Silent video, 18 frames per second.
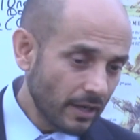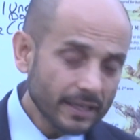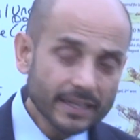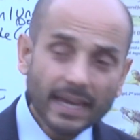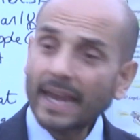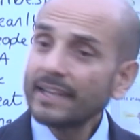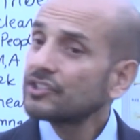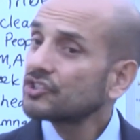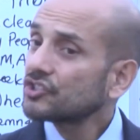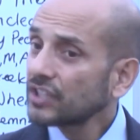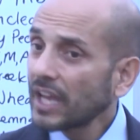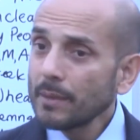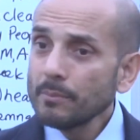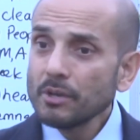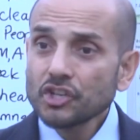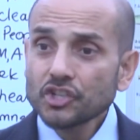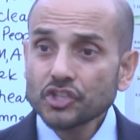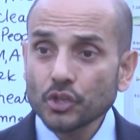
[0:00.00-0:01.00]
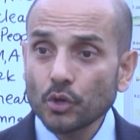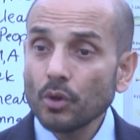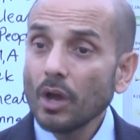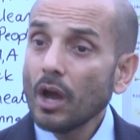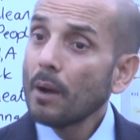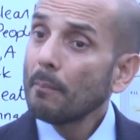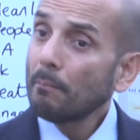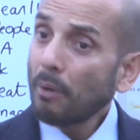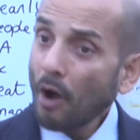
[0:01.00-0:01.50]
Again, same issue.
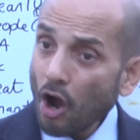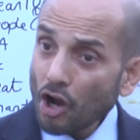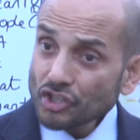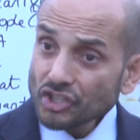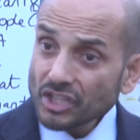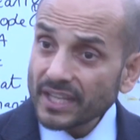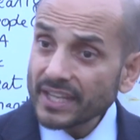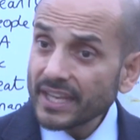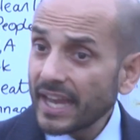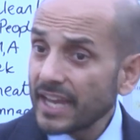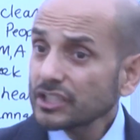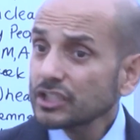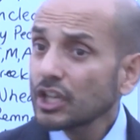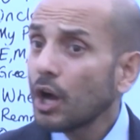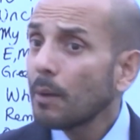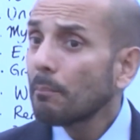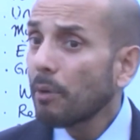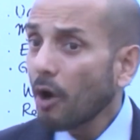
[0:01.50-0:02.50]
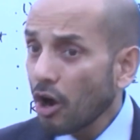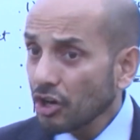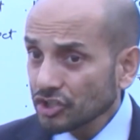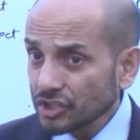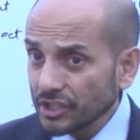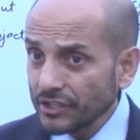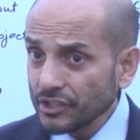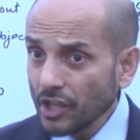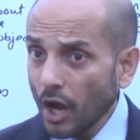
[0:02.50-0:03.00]
Partially yes,
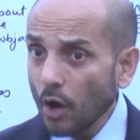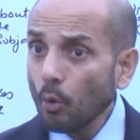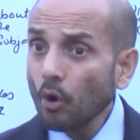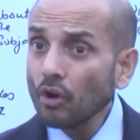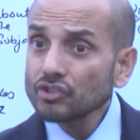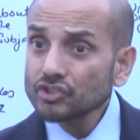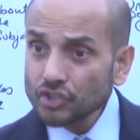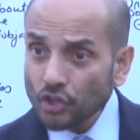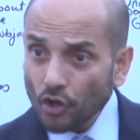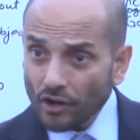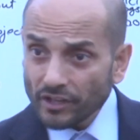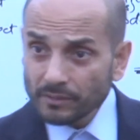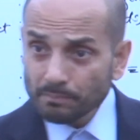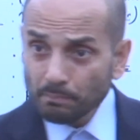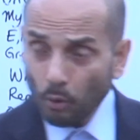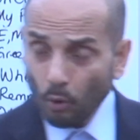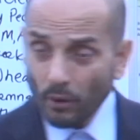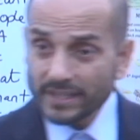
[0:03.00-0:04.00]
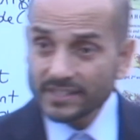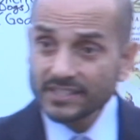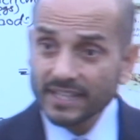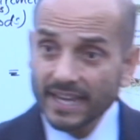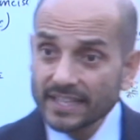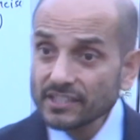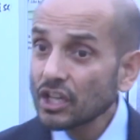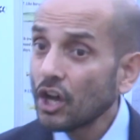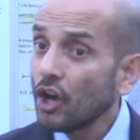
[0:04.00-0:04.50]
partially no. On certain points,
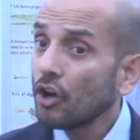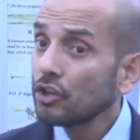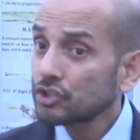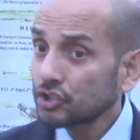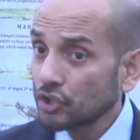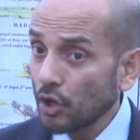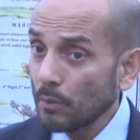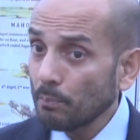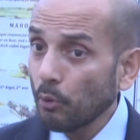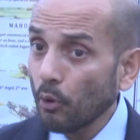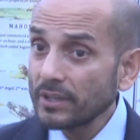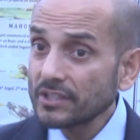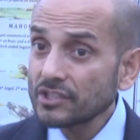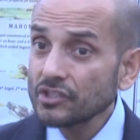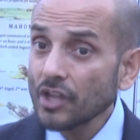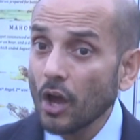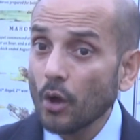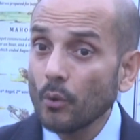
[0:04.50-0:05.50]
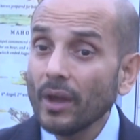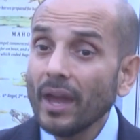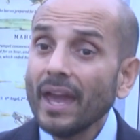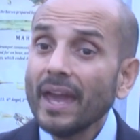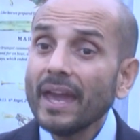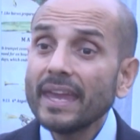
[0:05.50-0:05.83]
yes, certain points, no.